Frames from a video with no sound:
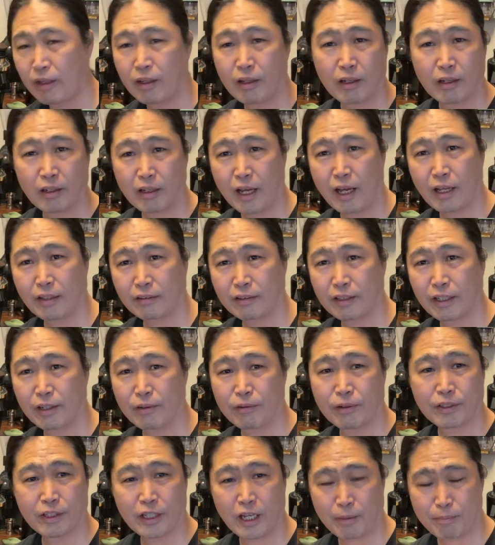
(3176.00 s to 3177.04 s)
latte or
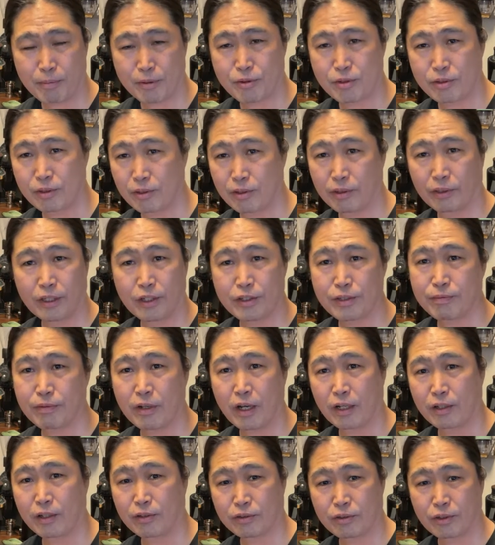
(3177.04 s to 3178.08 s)
cappuccino, that's
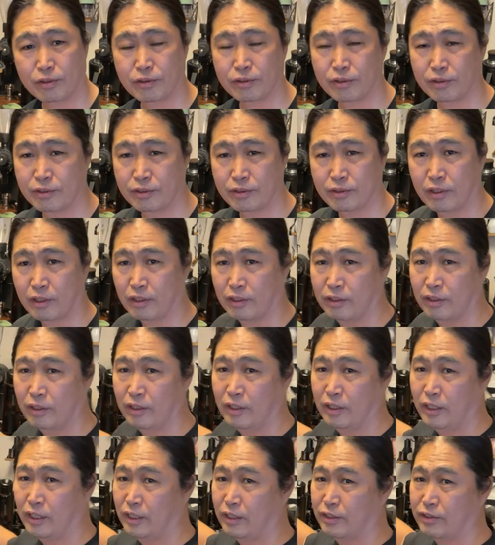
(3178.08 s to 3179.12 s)
fine. Just uh,
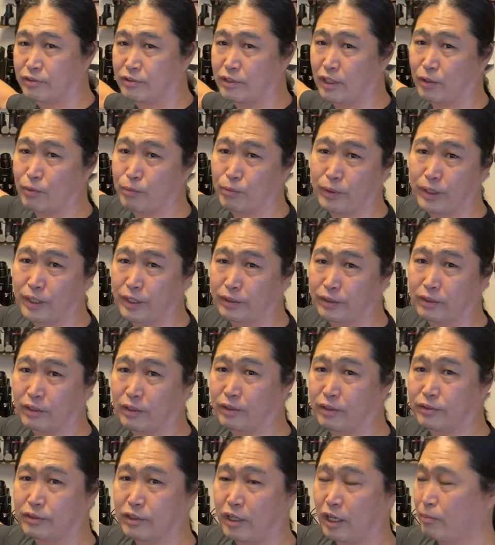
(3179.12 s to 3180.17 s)
stick with uh,
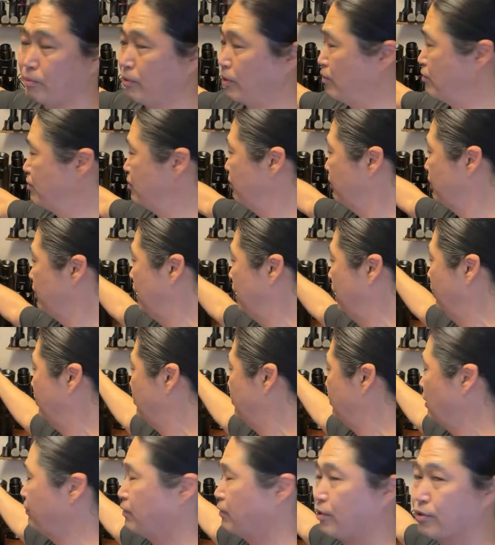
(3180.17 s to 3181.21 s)
Stock burrs, okay?
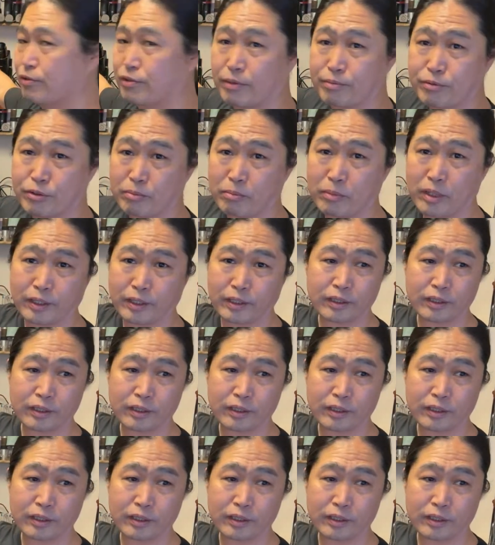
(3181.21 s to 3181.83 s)
Save yourself some money.